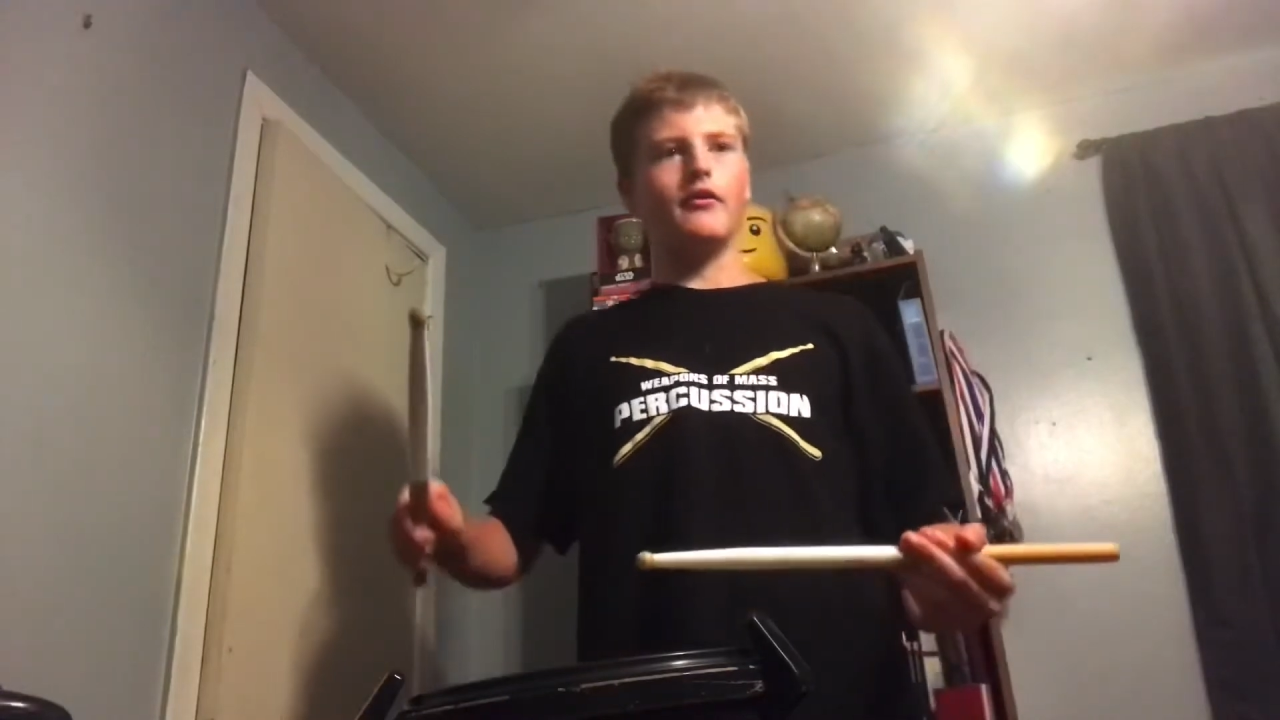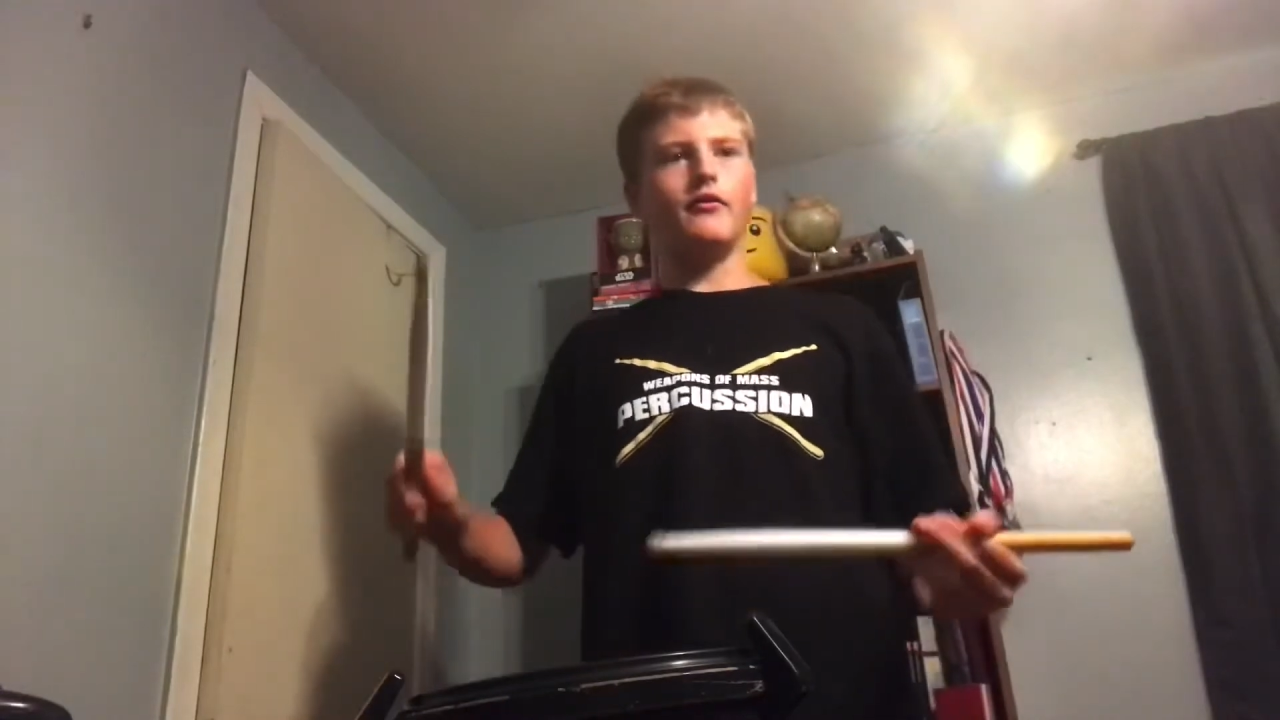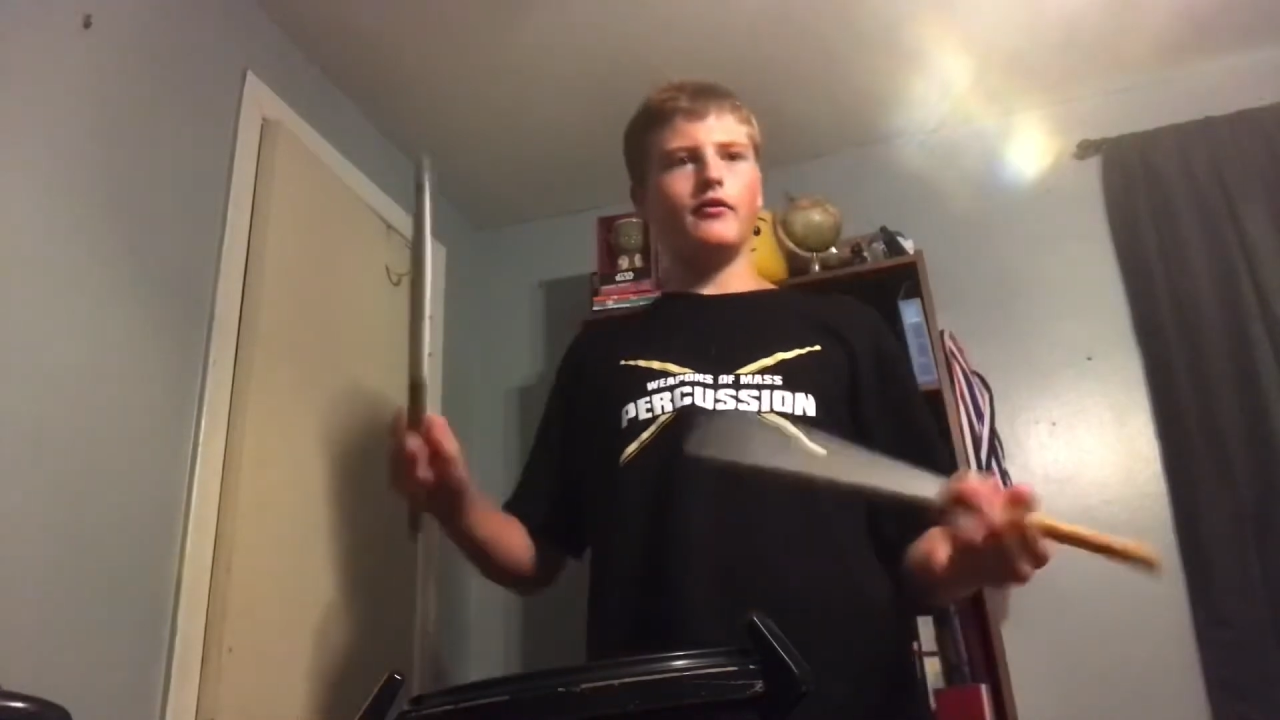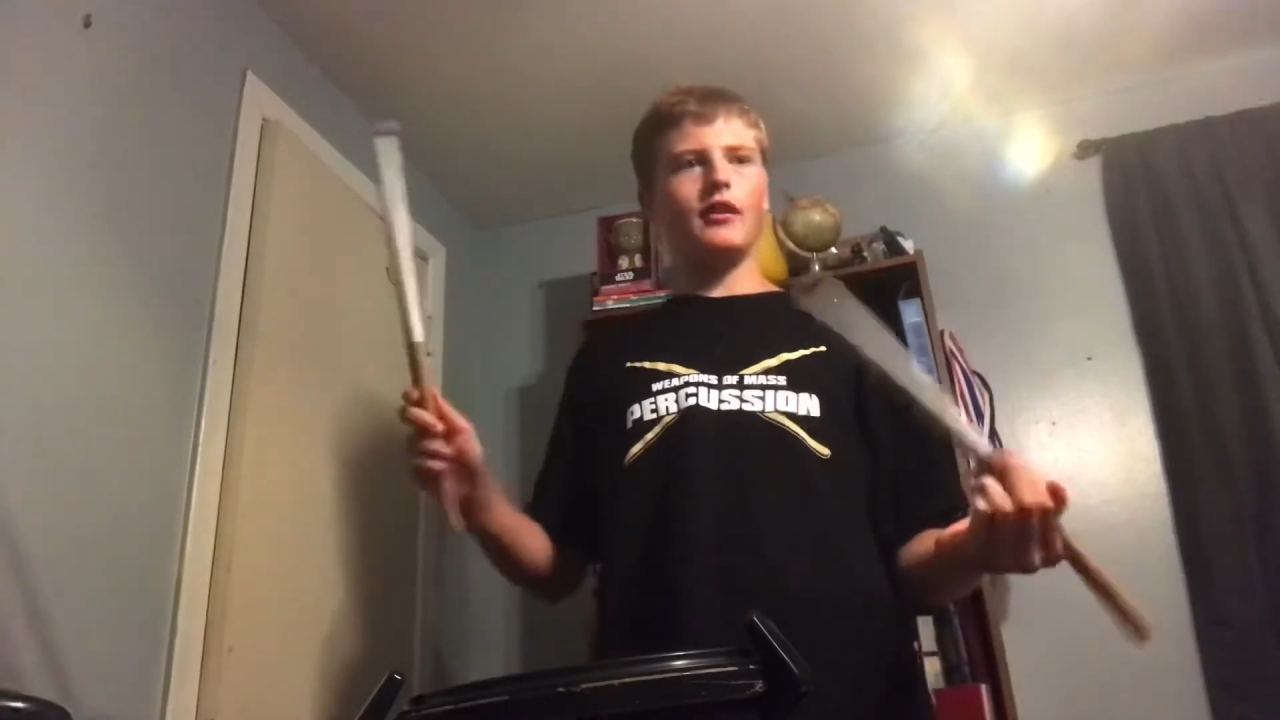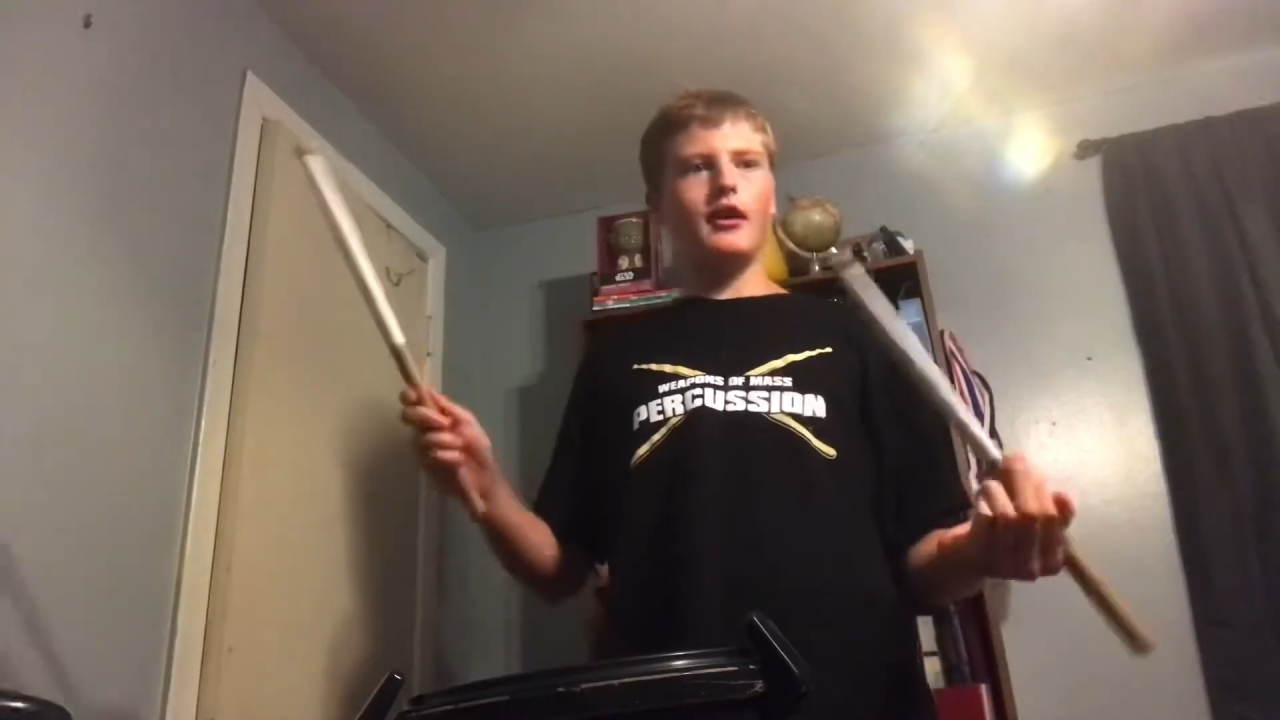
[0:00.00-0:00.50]

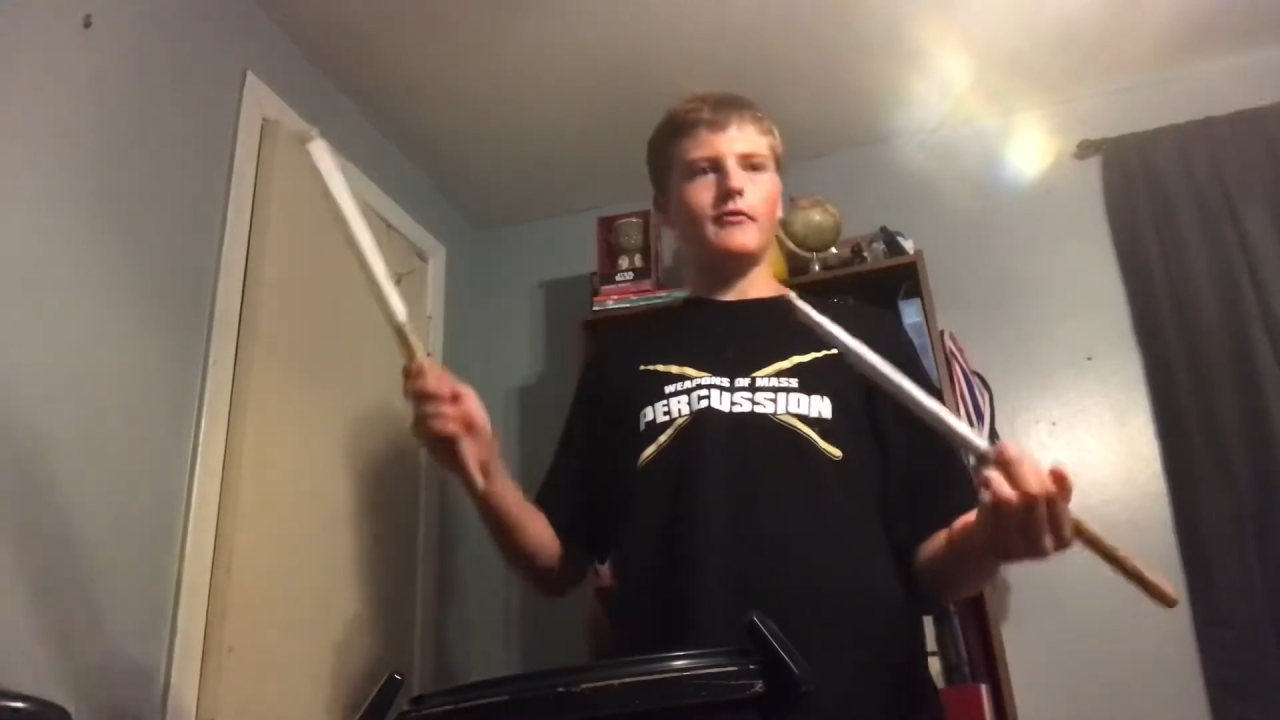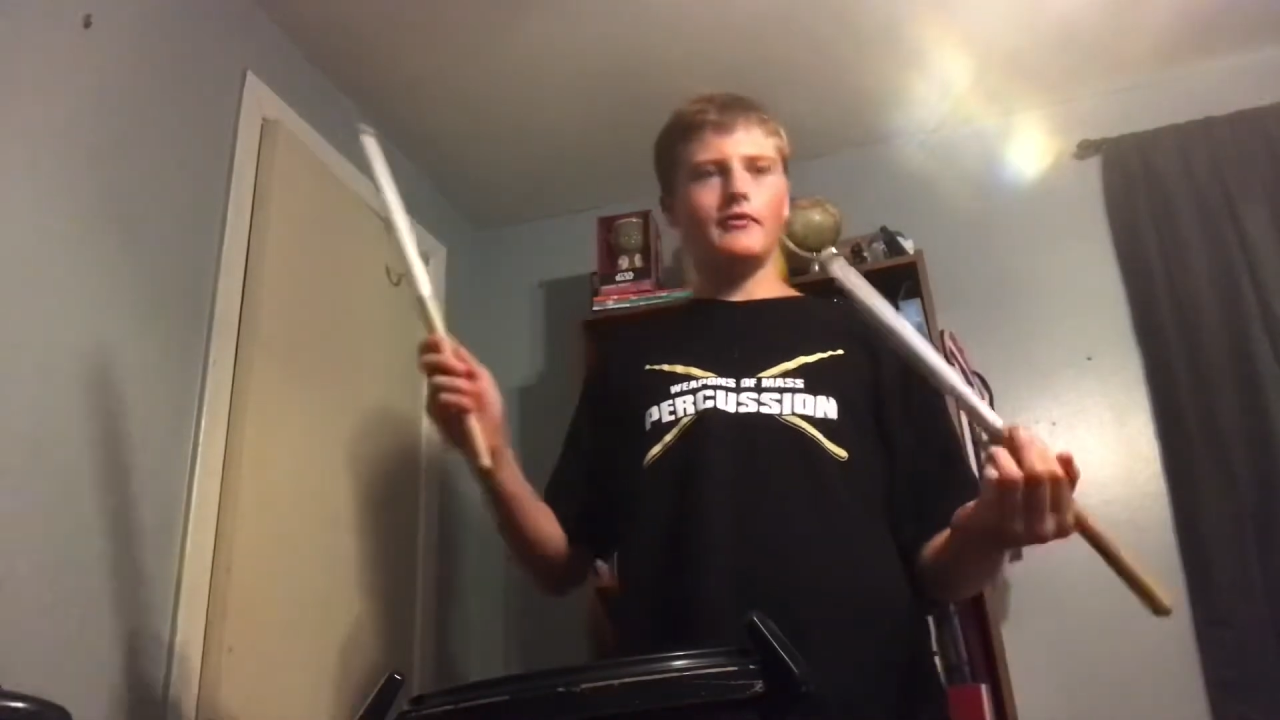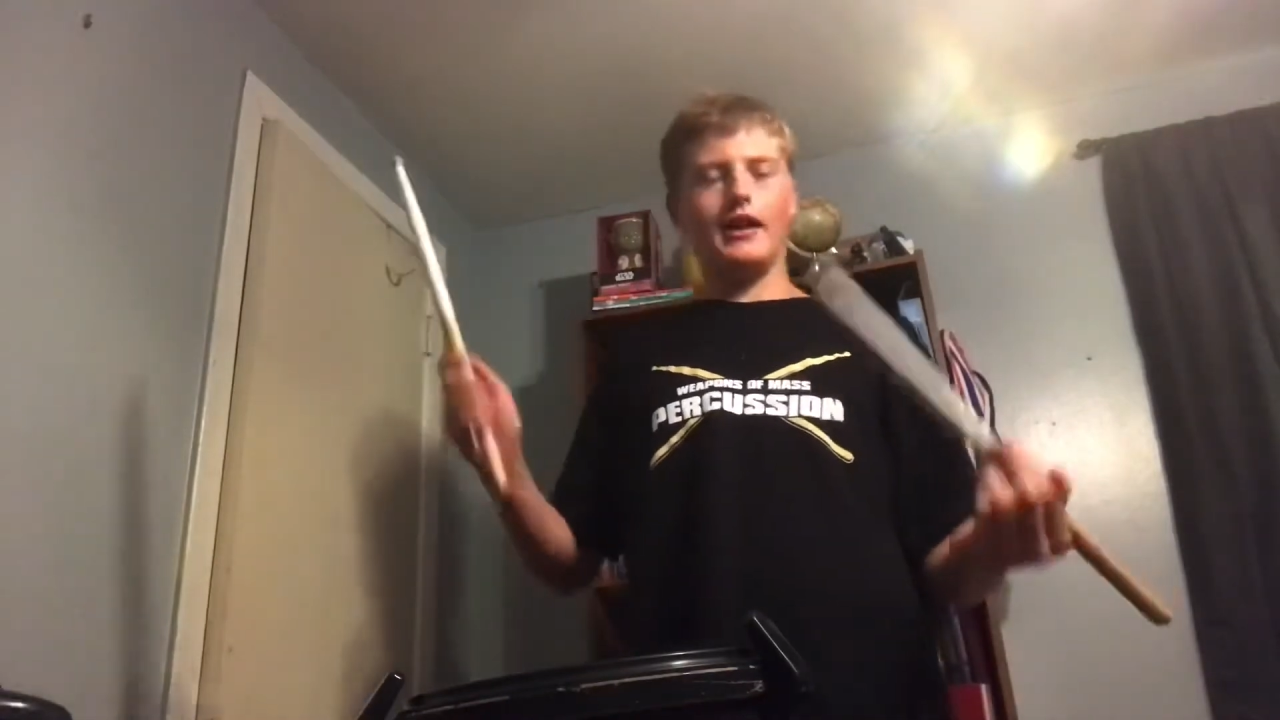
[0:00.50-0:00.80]
flam